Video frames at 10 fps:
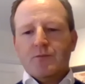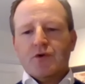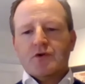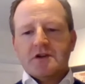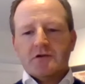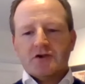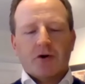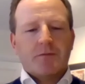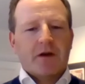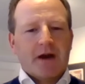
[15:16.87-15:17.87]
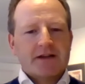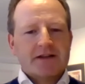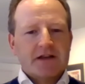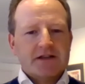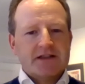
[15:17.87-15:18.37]
put in your shopping
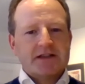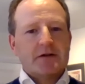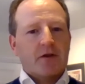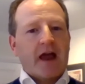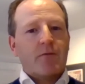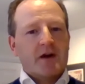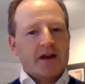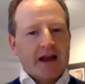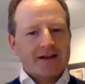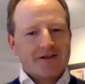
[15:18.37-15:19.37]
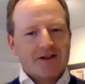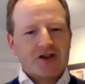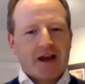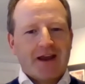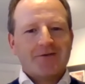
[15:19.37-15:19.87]
basket is still there when you get to the
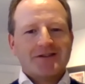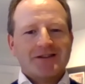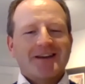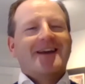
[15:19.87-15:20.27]
checkout,